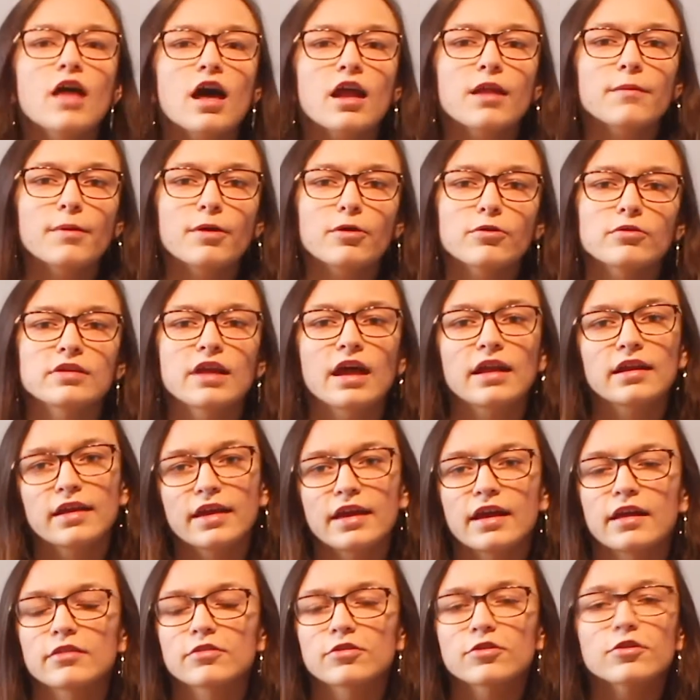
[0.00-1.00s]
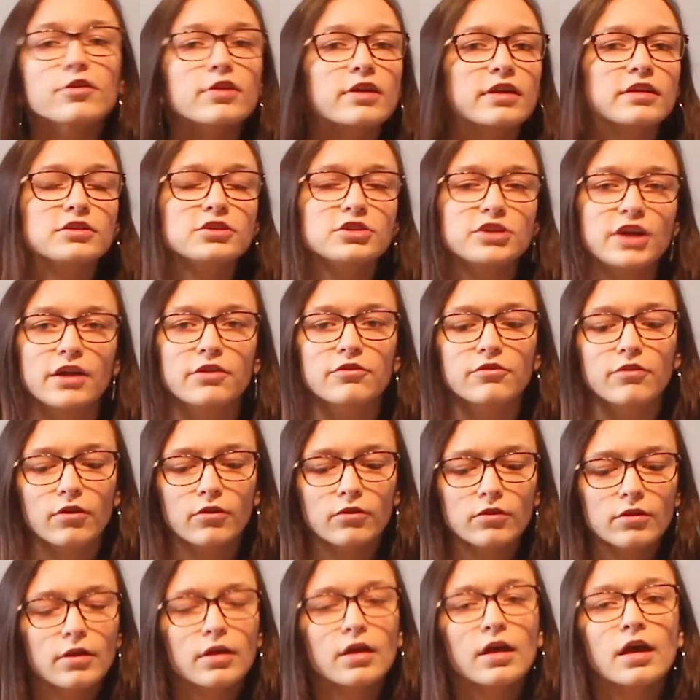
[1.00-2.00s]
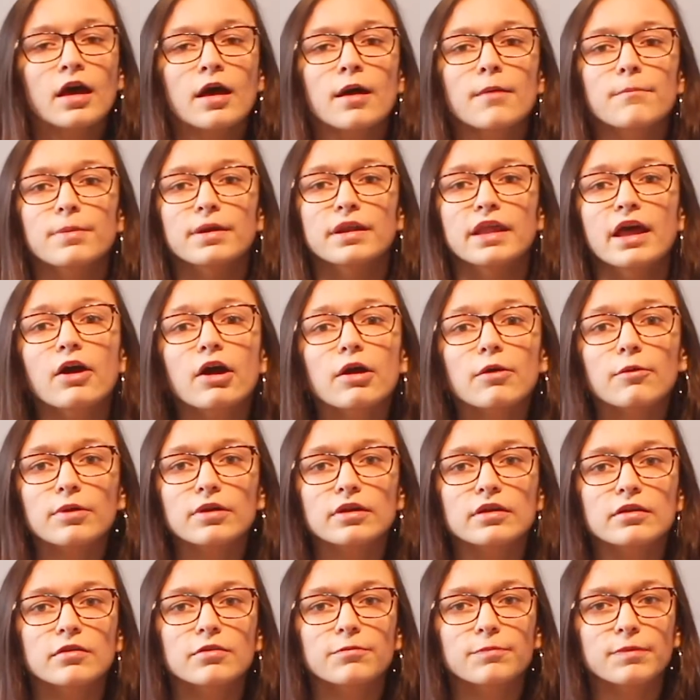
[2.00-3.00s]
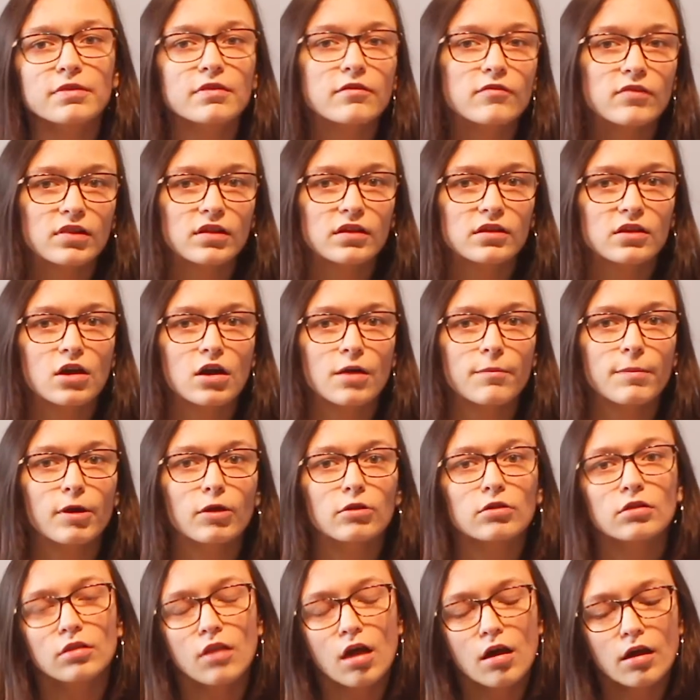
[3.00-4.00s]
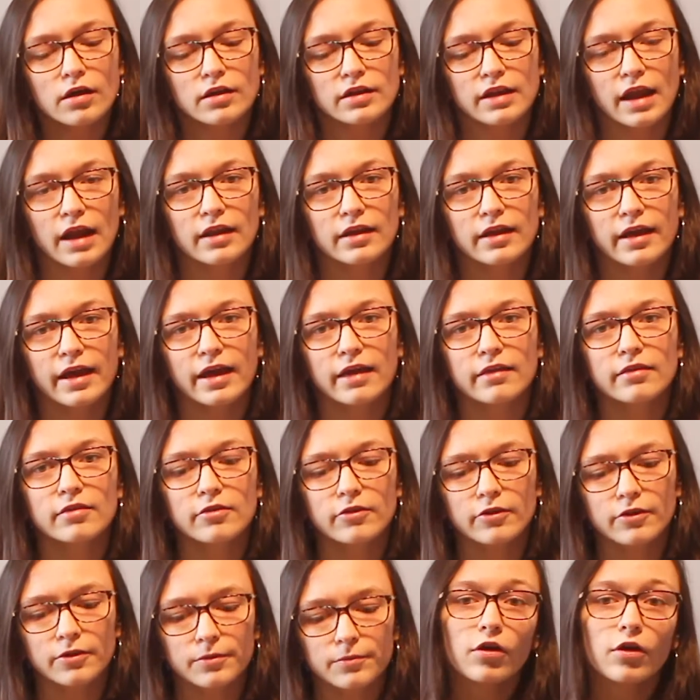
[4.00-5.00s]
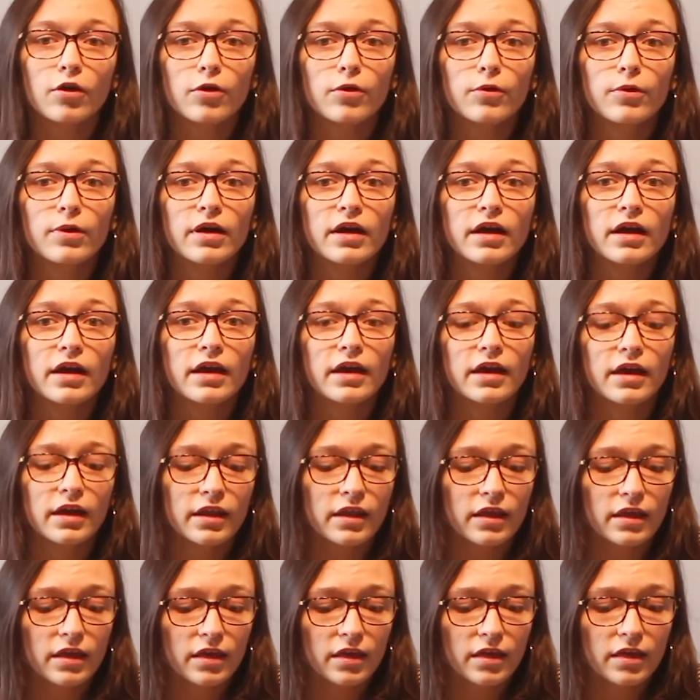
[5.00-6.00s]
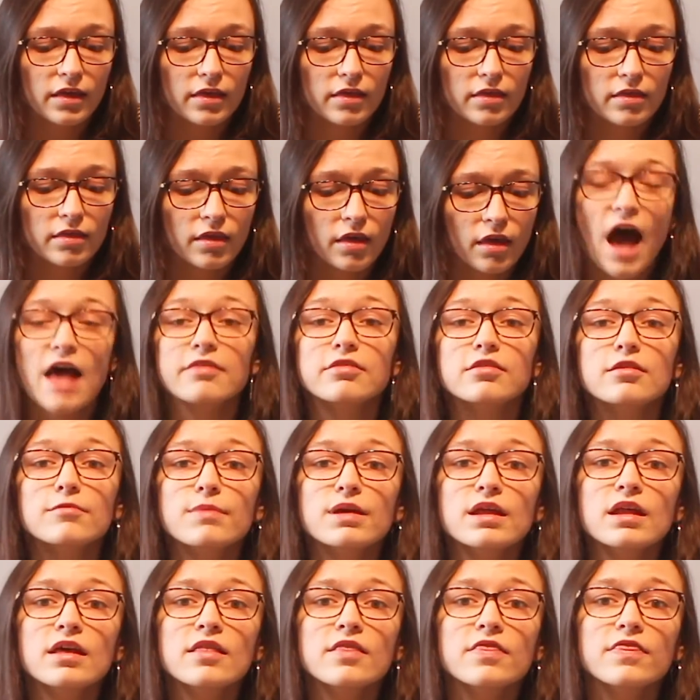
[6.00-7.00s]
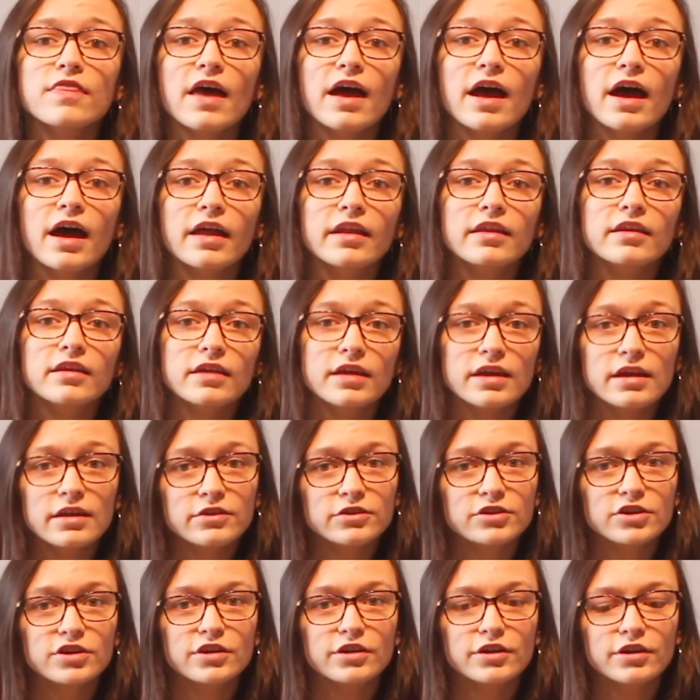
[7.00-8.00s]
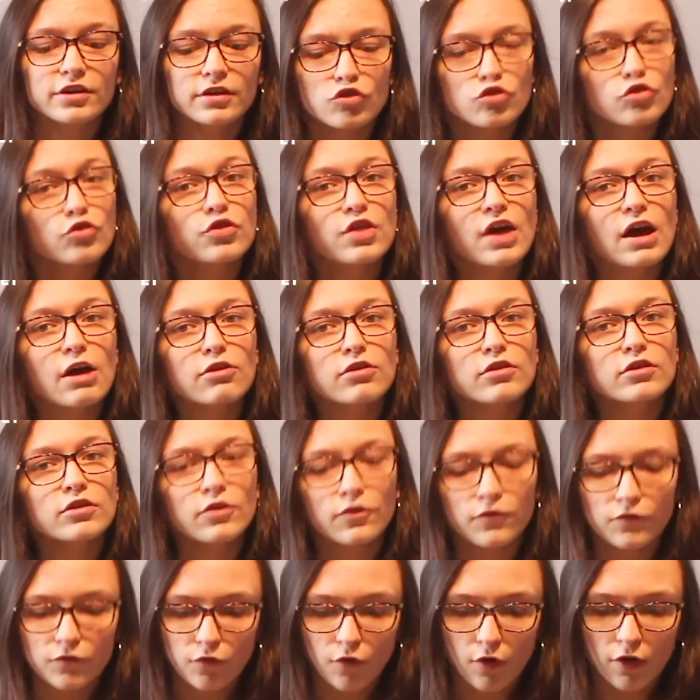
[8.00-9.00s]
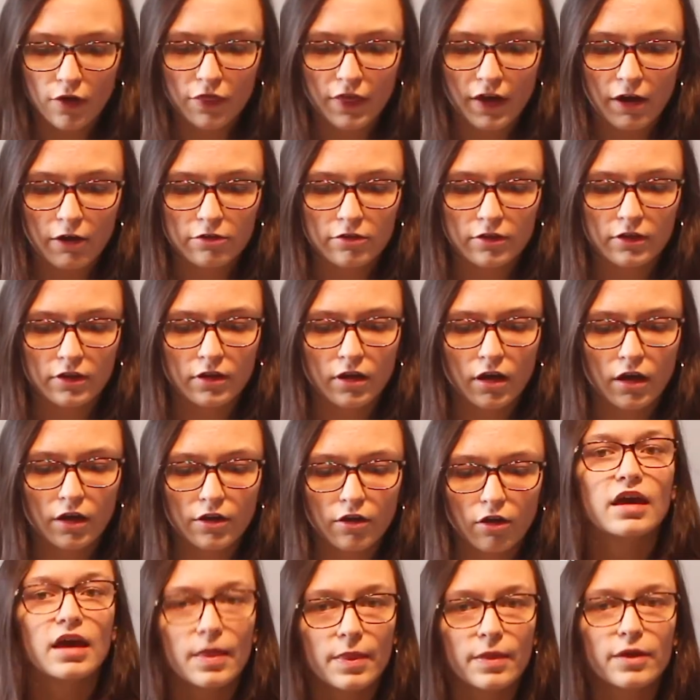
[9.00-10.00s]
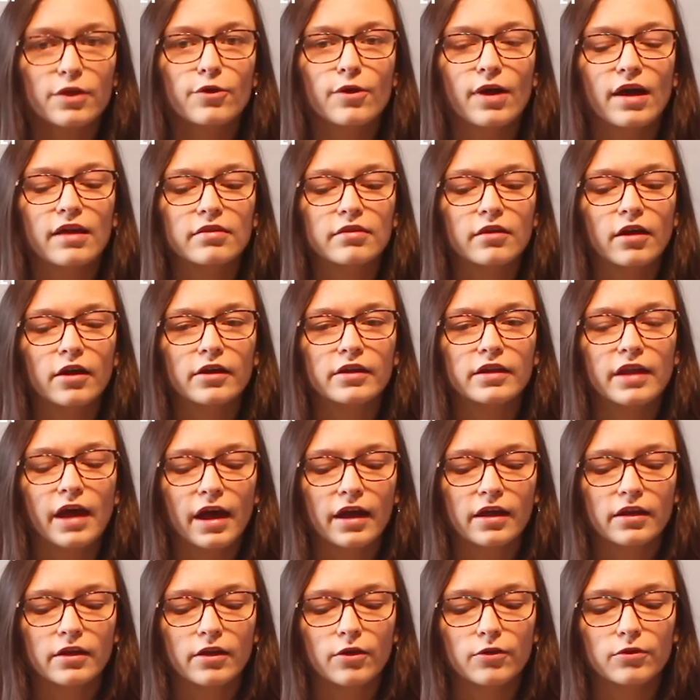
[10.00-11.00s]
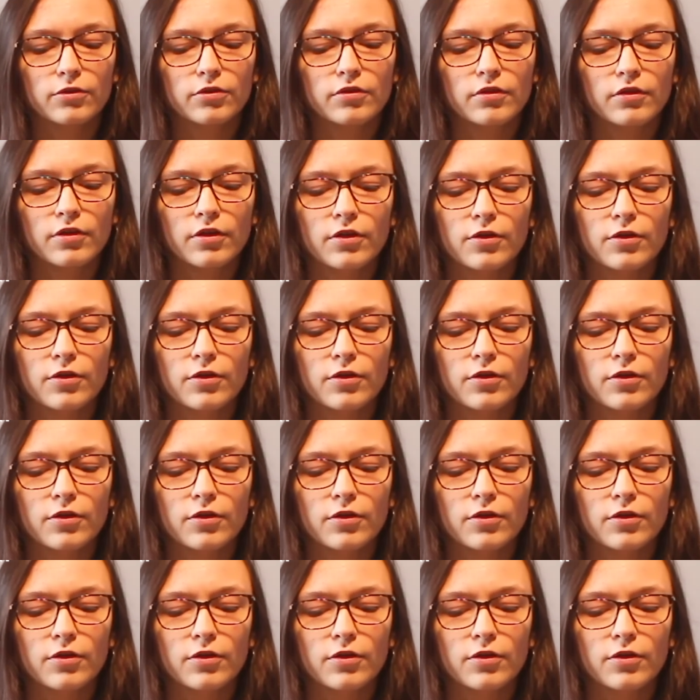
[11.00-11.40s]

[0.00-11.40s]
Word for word: a lot about NET cancer in general, but now I wanted to specifically talk about lung NET cancer. So it is estimated that each year 2,000 to 4,000 adults in the US are diagnosed